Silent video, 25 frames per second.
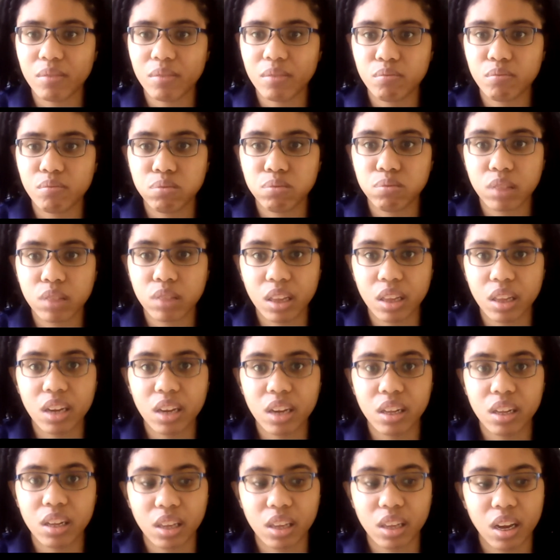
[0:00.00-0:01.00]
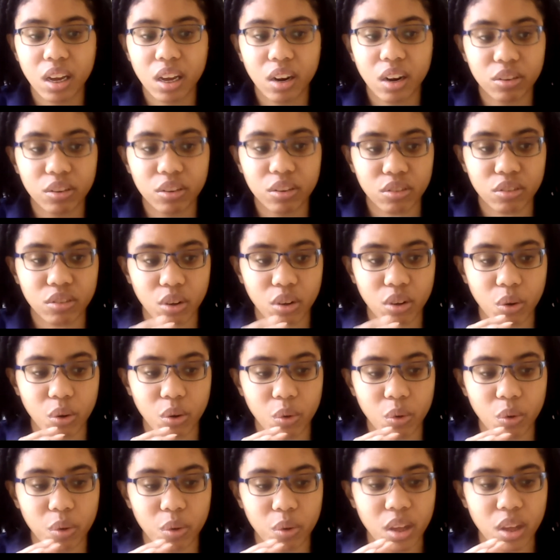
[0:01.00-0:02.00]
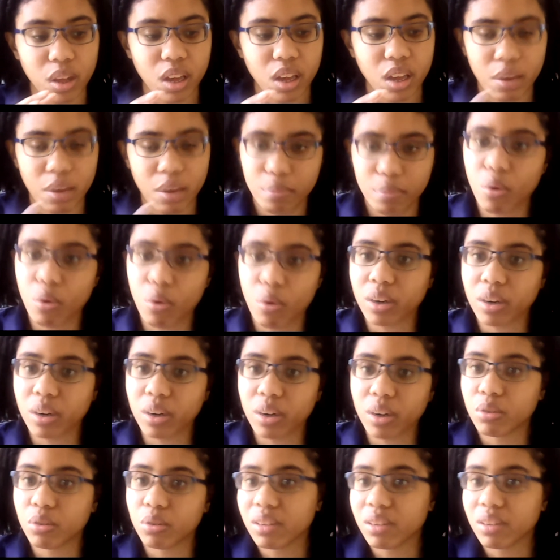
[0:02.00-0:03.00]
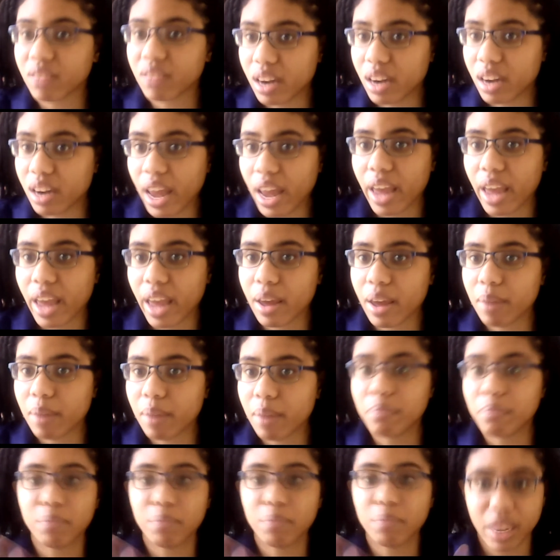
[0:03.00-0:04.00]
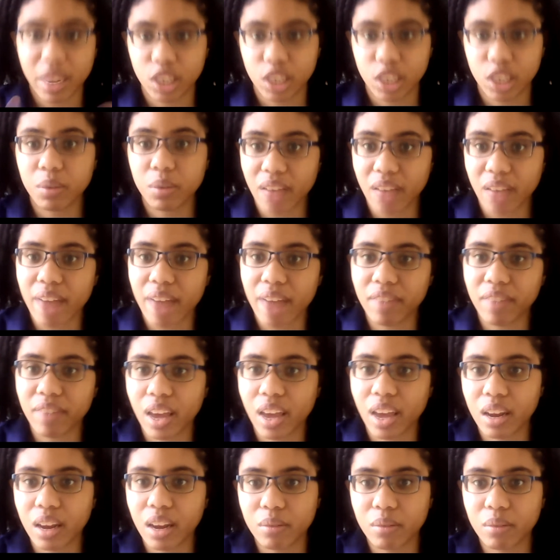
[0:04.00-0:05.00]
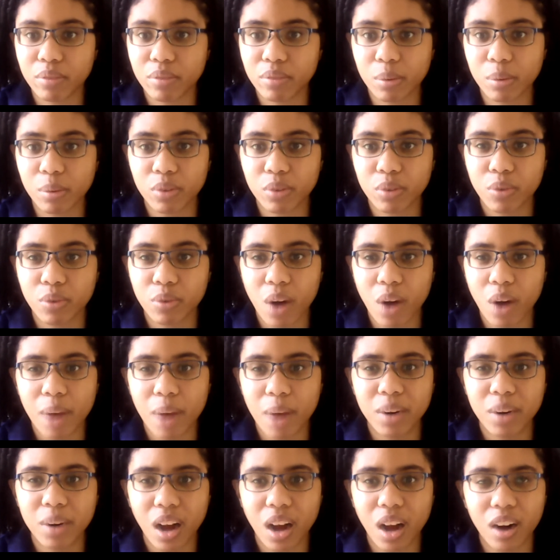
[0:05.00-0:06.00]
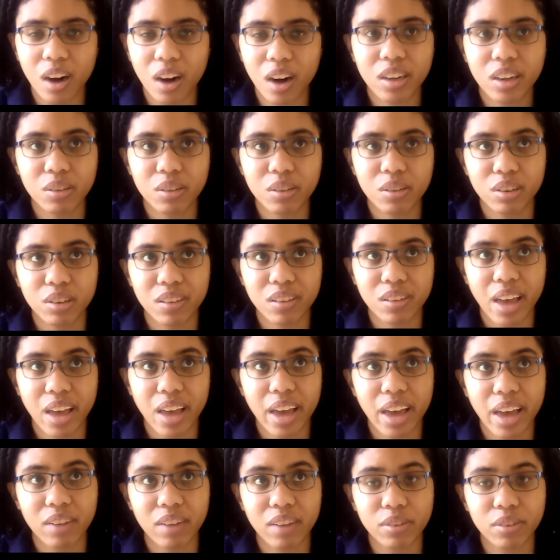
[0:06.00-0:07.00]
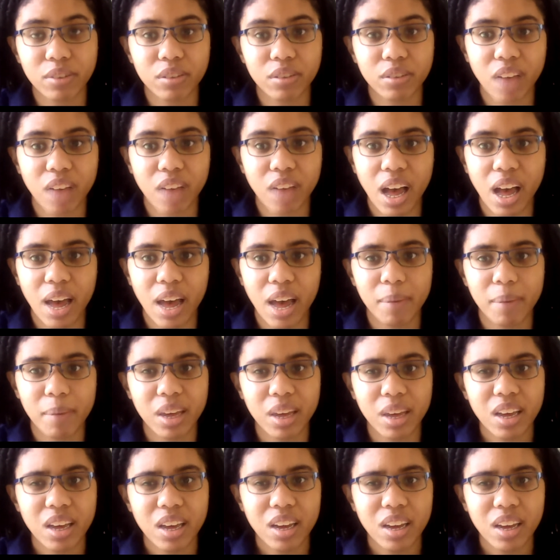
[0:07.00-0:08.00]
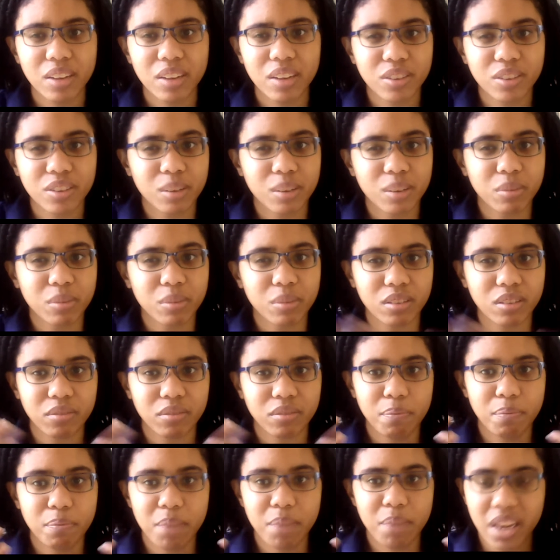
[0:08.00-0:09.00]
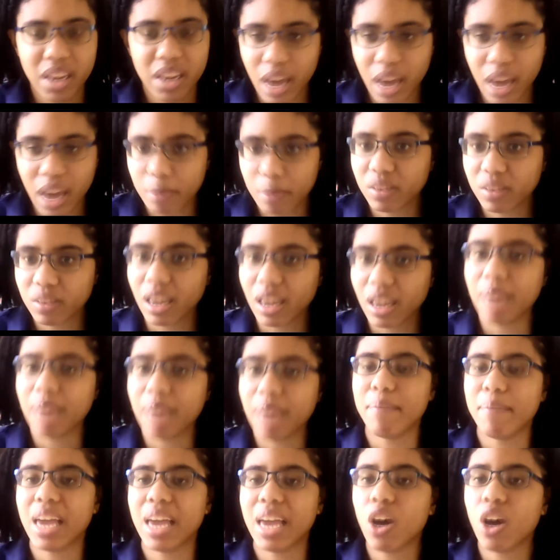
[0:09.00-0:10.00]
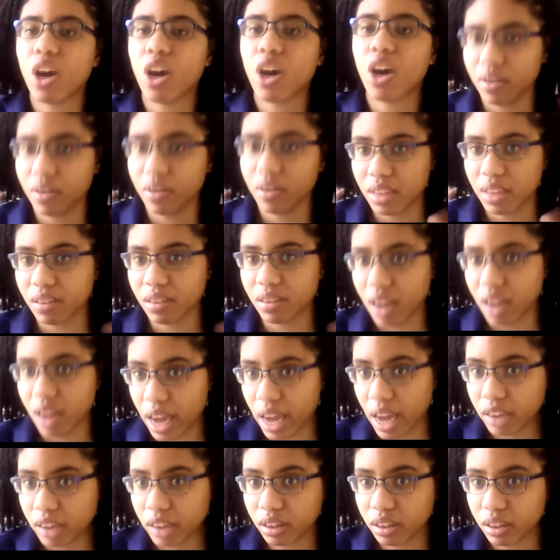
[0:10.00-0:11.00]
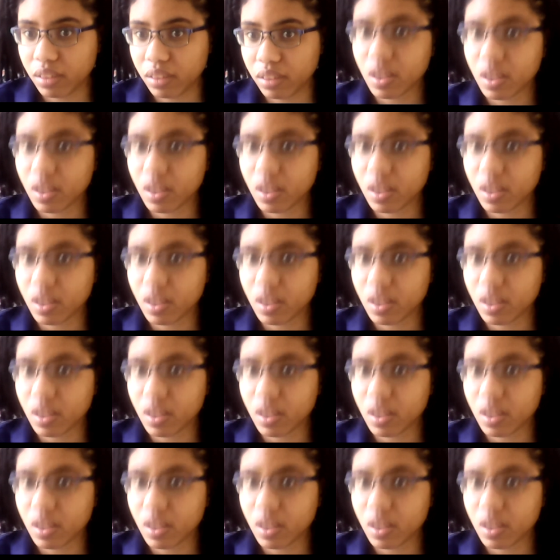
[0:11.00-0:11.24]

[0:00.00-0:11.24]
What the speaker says: politically are so important to us today that she was advocating for before. I would argue she's ahead of her time in terms of being able to make all of these connections